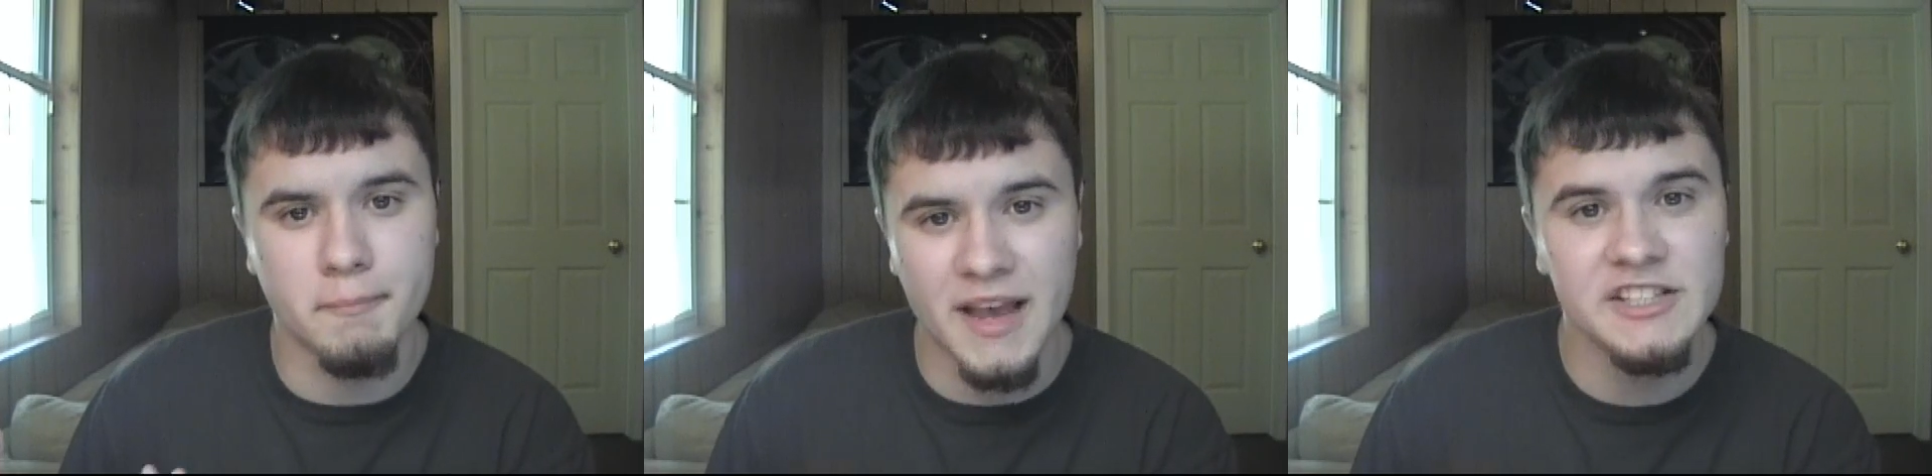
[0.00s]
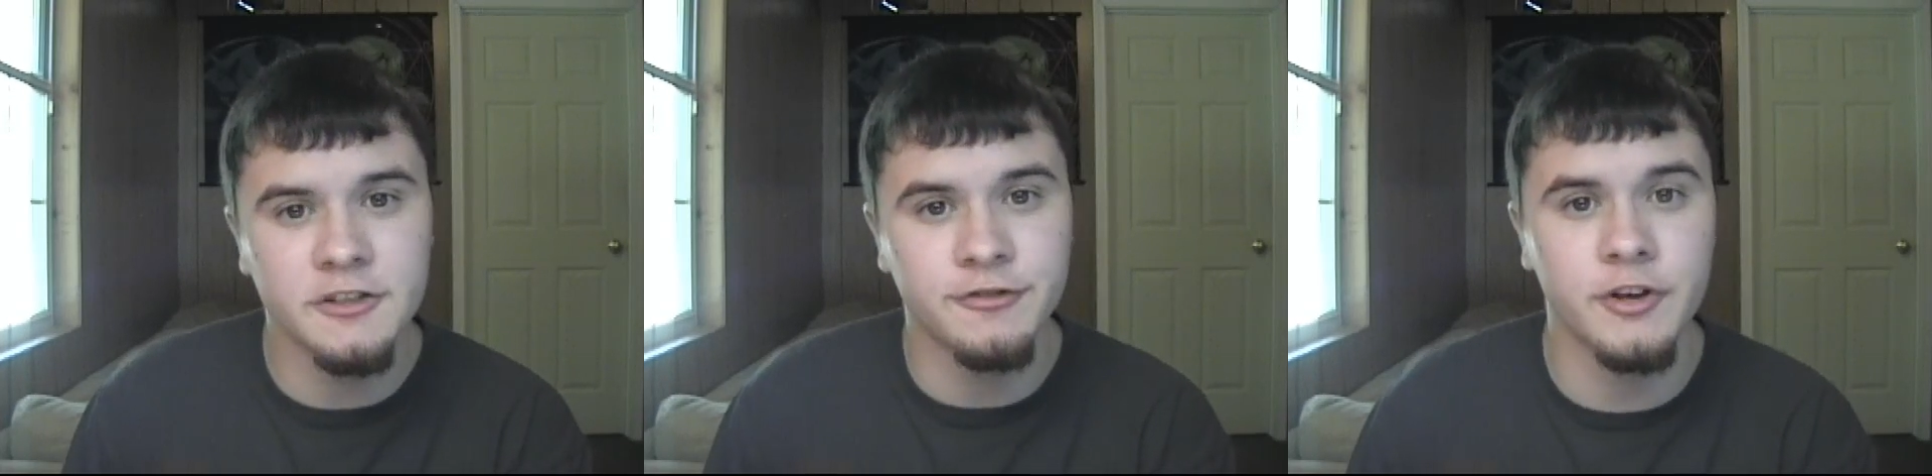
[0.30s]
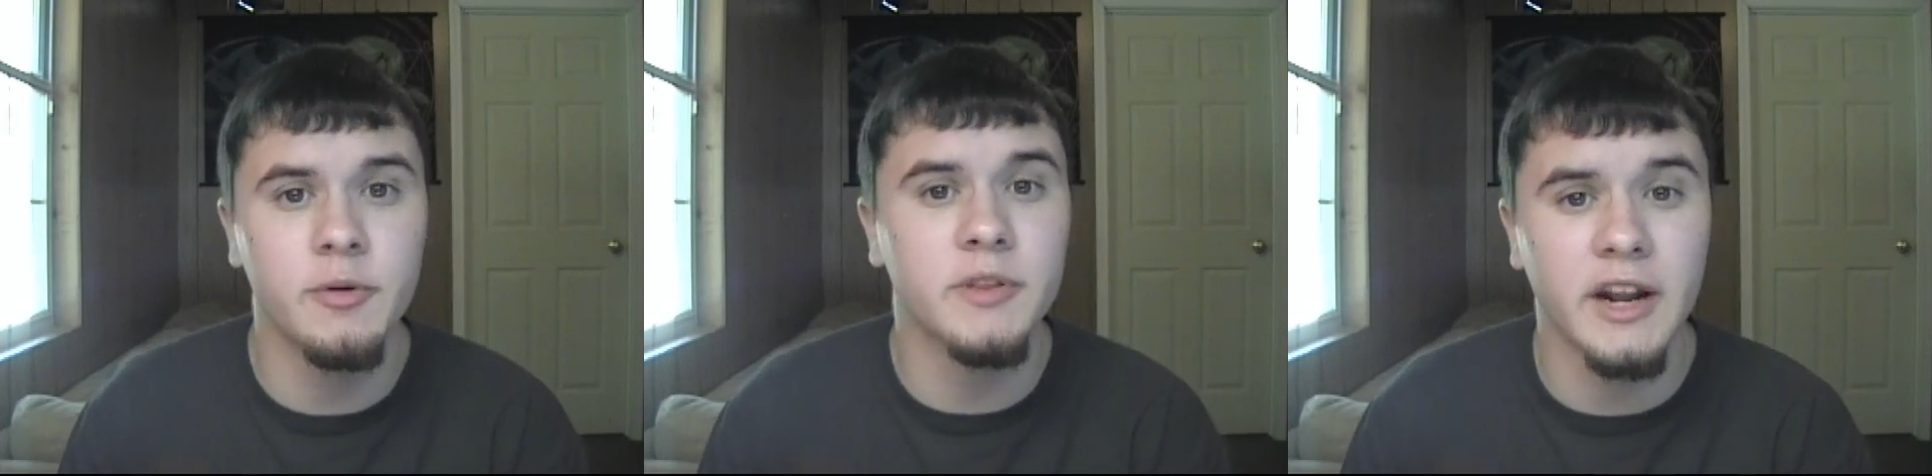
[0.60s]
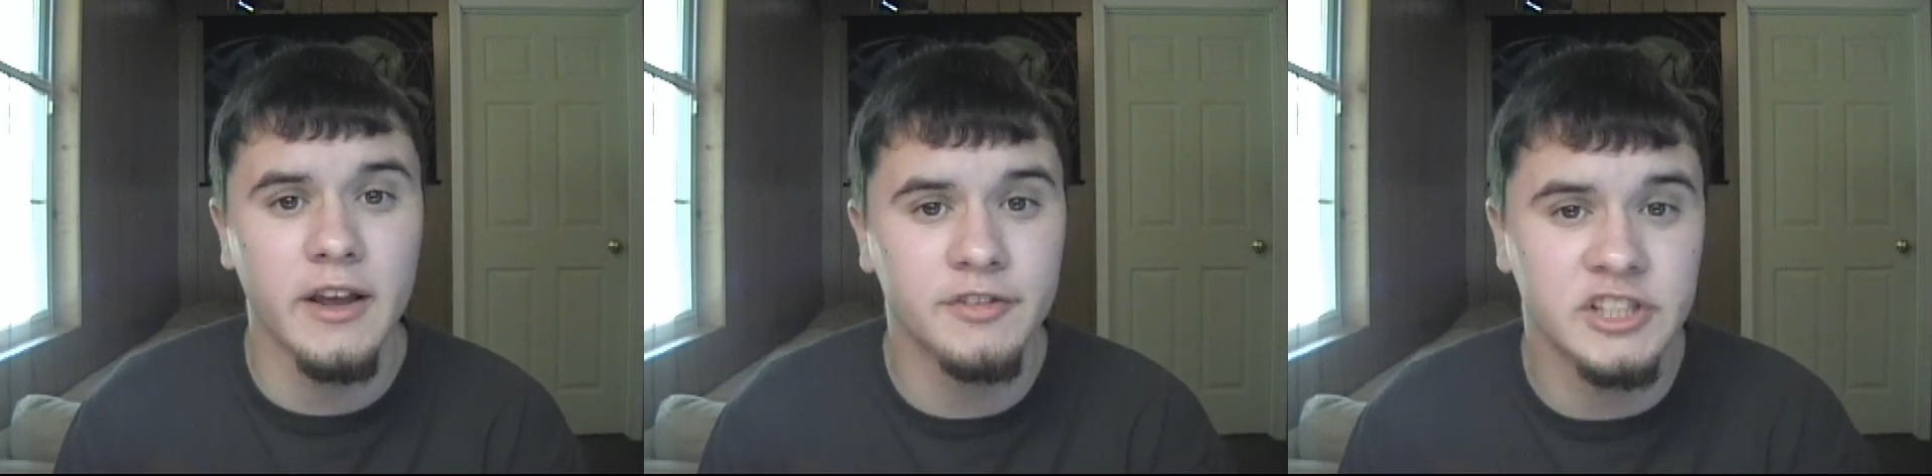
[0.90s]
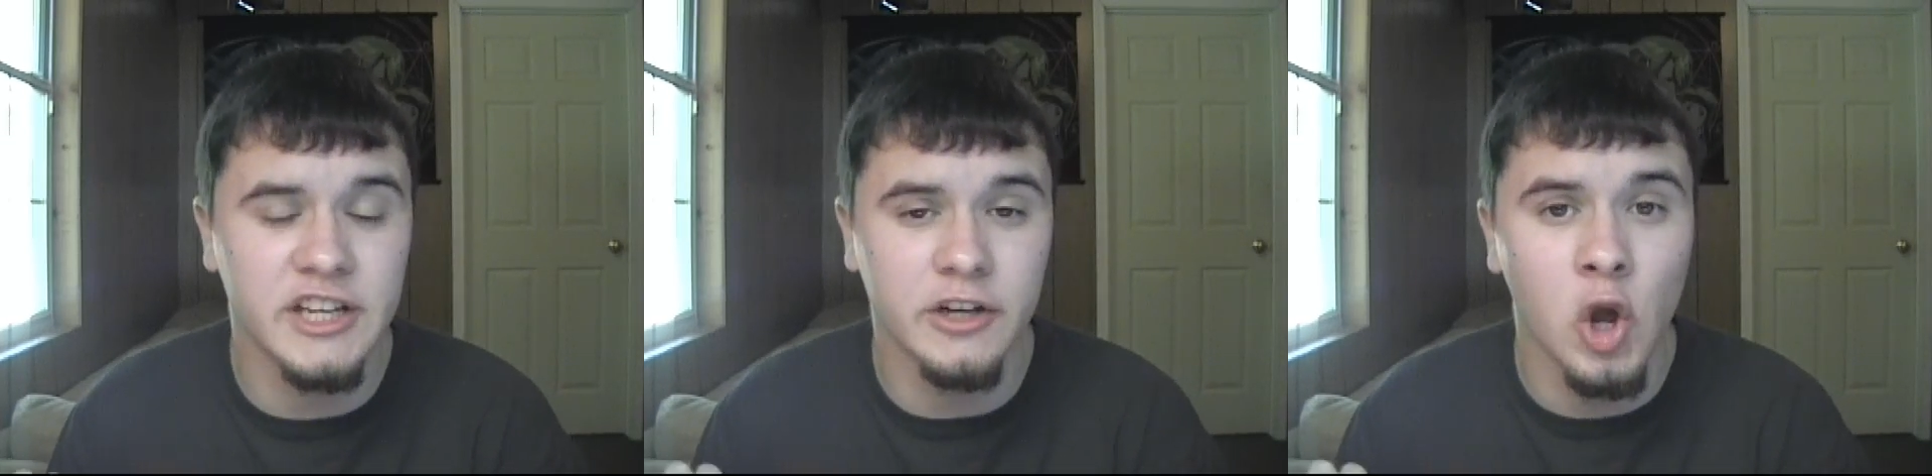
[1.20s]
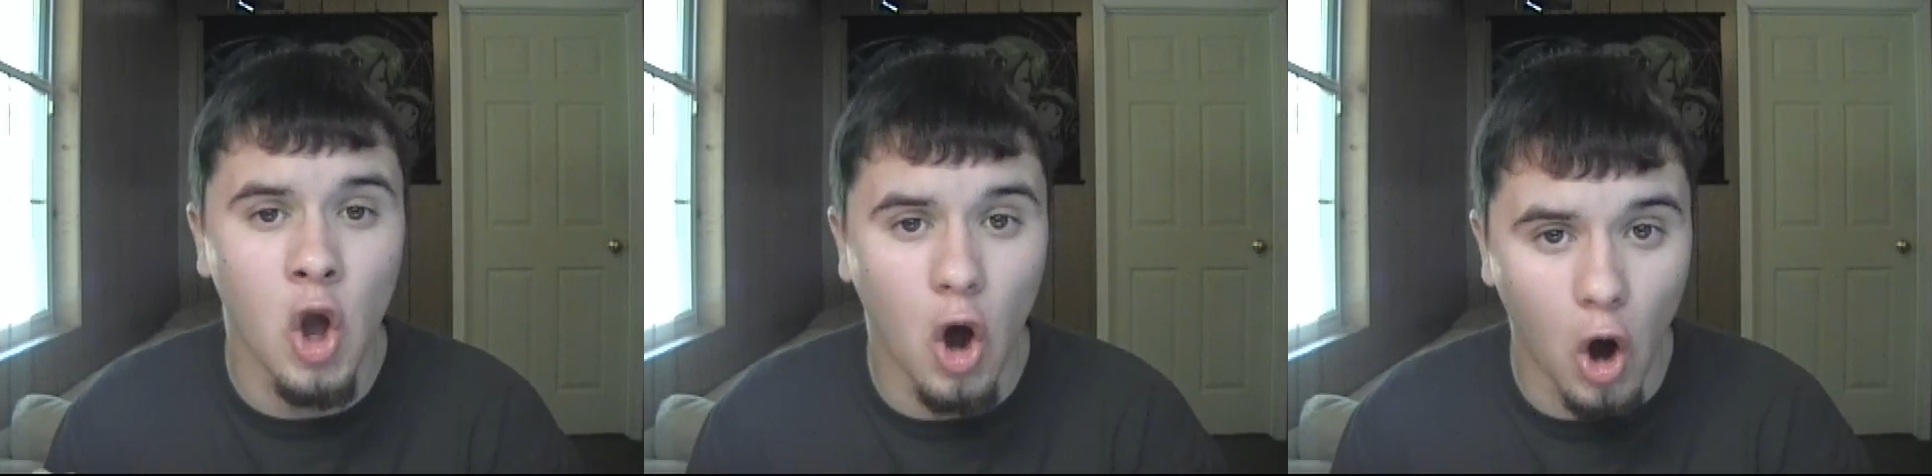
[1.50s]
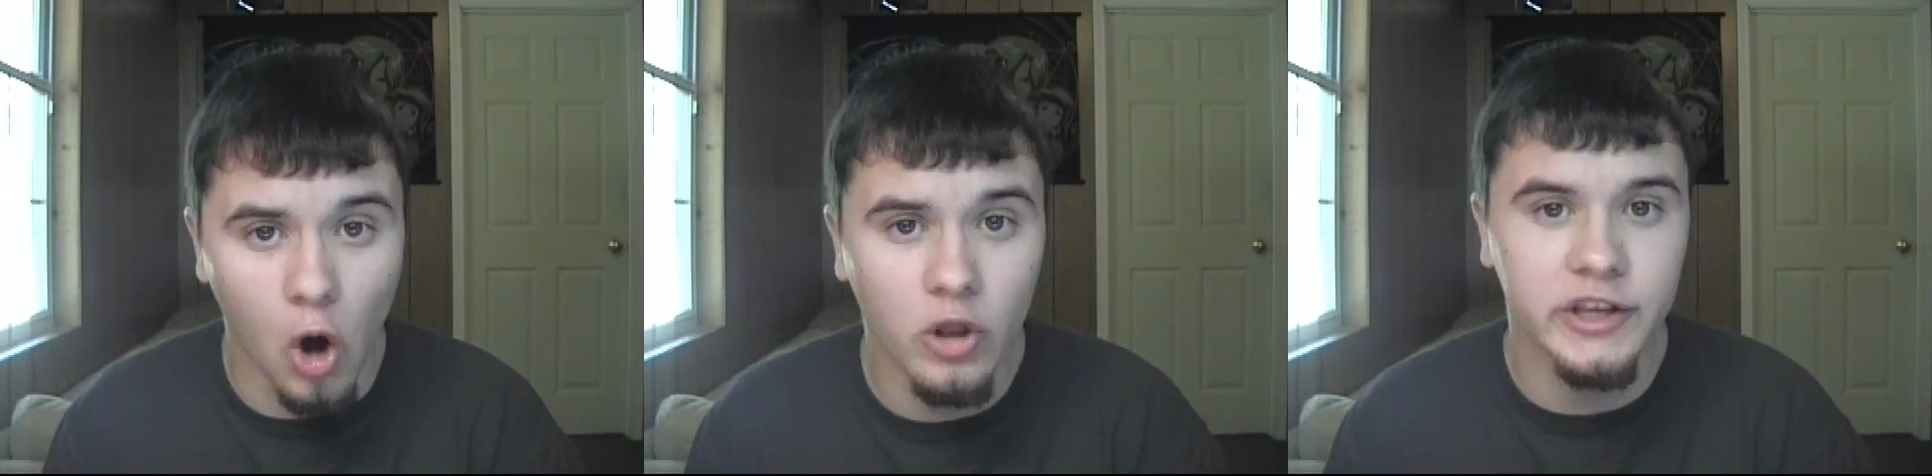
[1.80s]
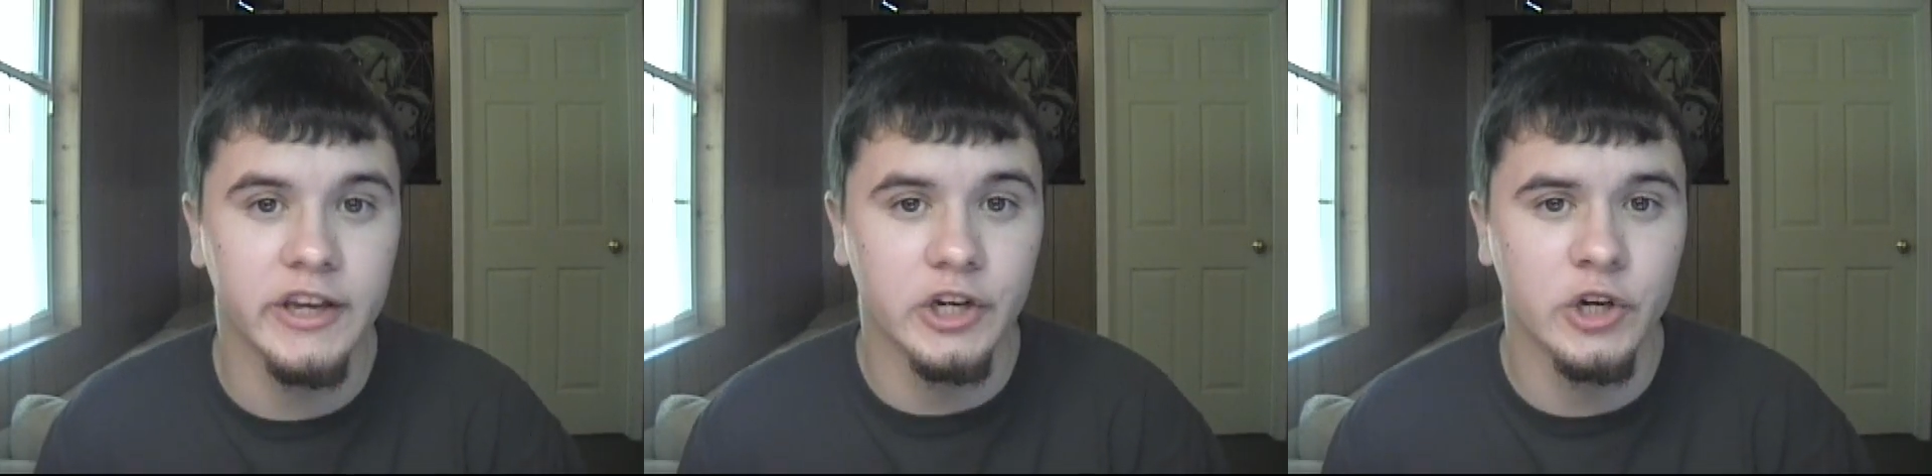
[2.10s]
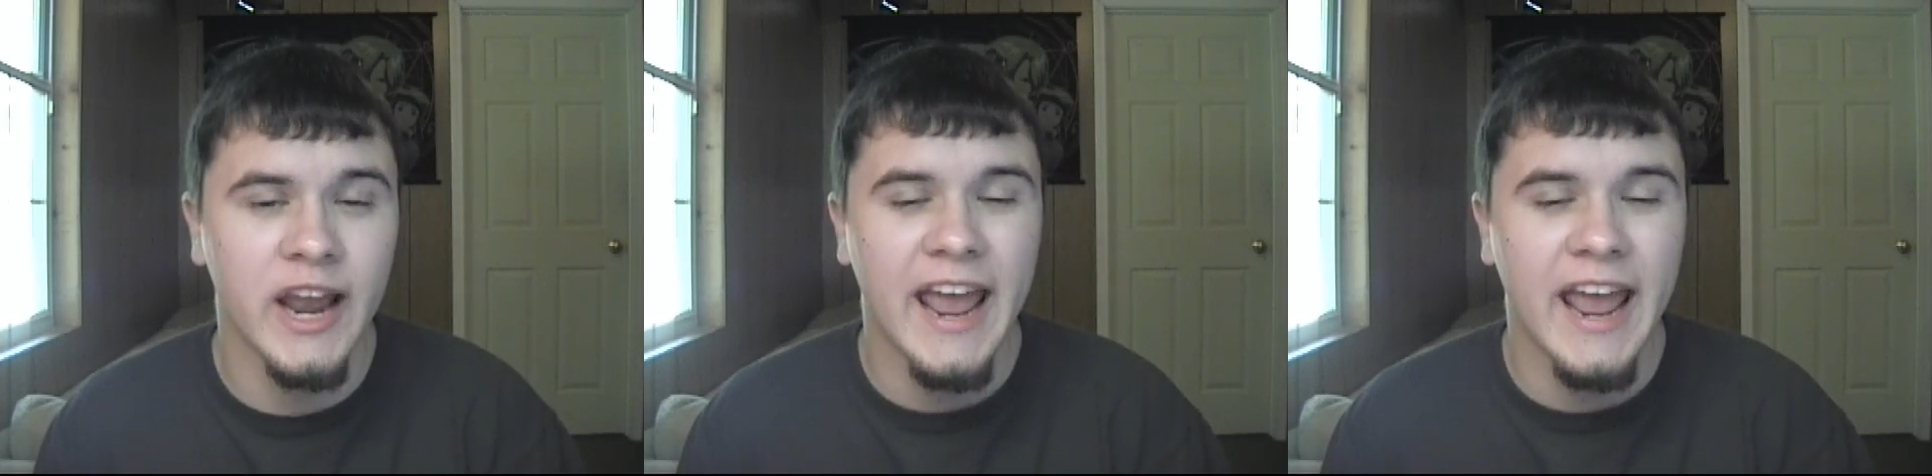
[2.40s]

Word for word: best film that I have seen all year